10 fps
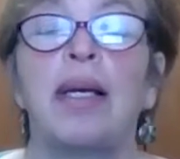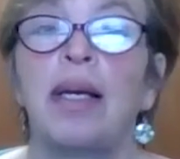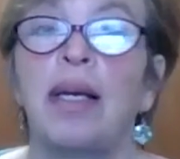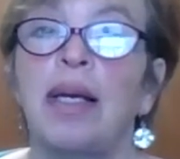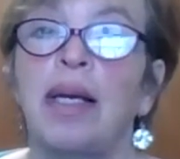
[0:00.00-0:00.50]

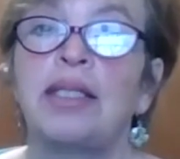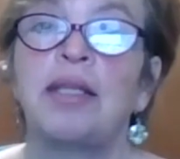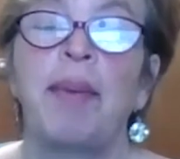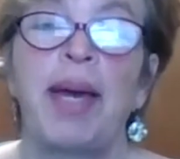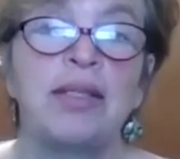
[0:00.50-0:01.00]
It
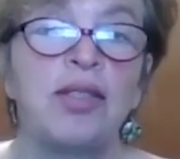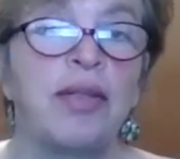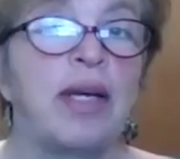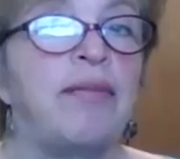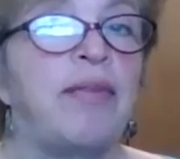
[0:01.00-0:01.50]
depends
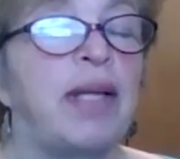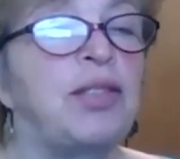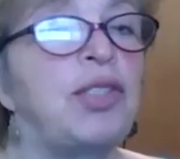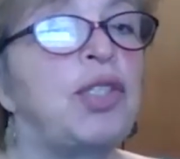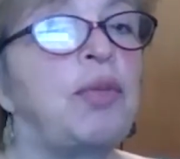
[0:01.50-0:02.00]
on the
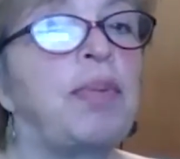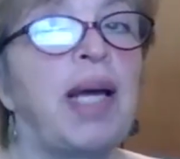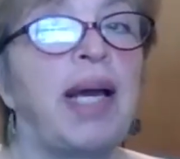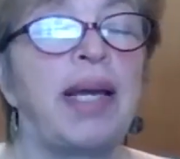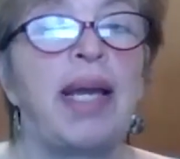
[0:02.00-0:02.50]
conventions you
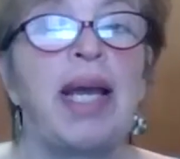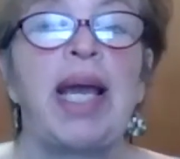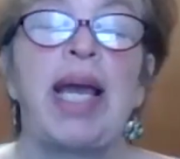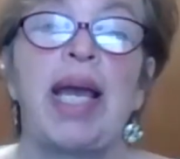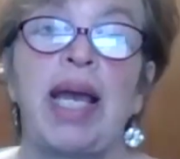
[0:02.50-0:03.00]
play.
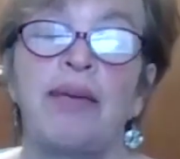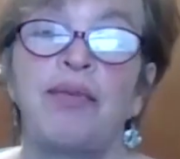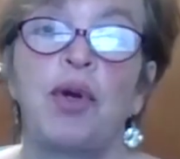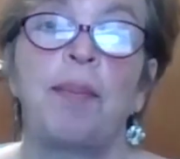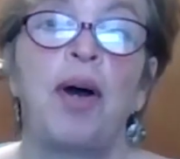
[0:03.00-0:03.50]

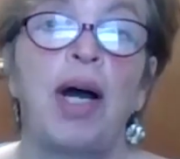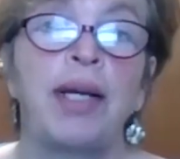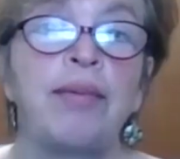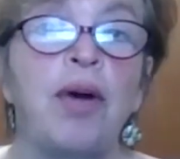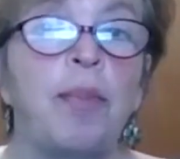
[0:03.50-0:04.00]
If your
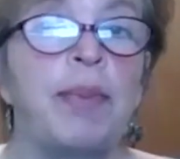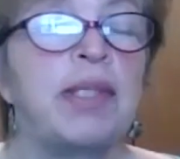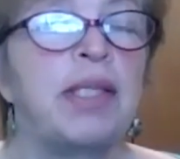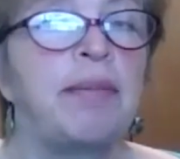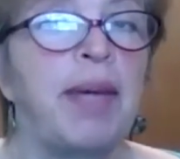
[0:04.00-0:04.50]
partner
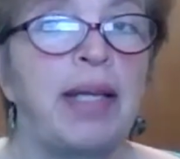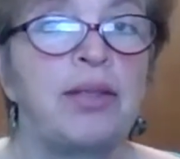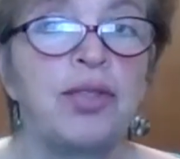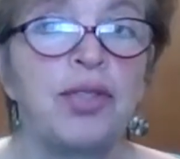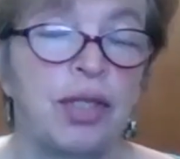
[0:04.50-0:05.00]
opens in a
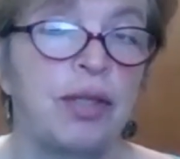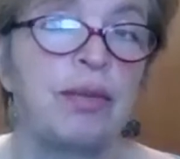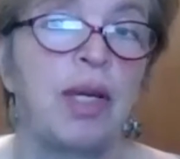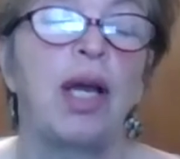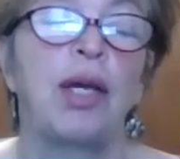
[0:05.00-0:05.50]
major
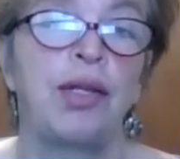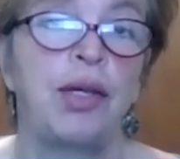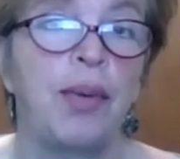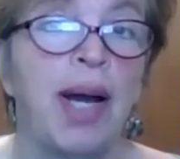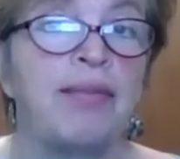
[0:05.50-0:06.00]
suit,
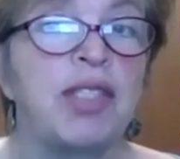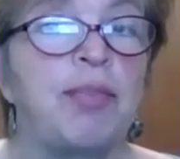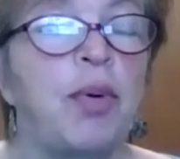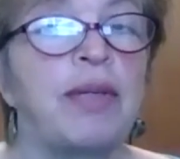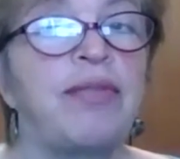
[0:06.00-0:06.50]
you have
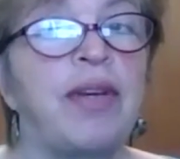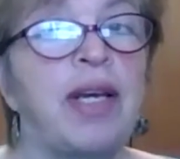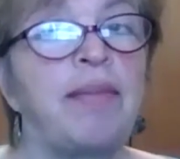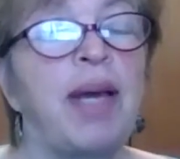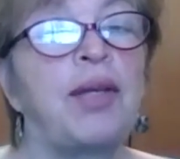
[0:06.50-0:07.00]
support for
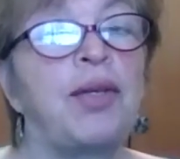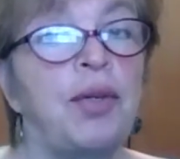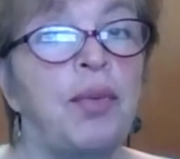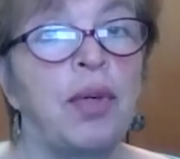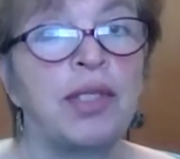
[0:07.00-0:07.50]
him and
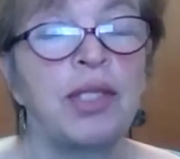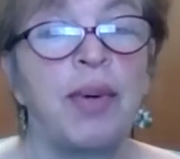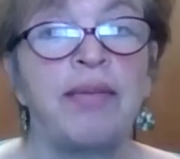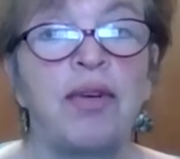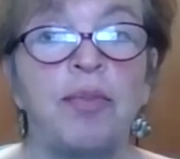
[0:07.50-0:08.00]
you
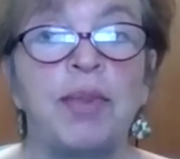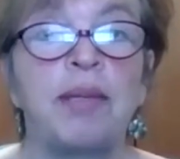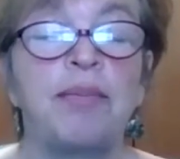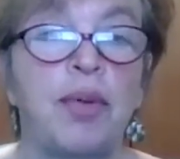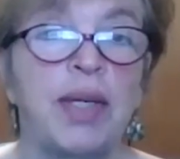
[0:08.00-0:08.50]
also have
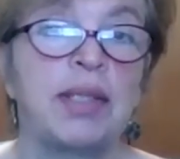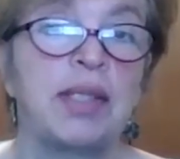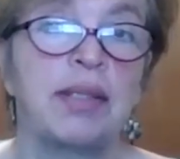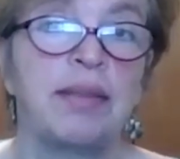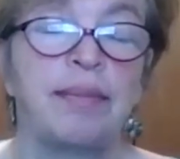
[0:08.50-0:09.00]
opening
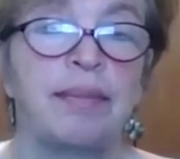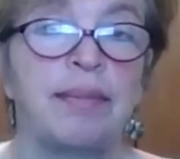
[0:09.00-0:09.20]
points.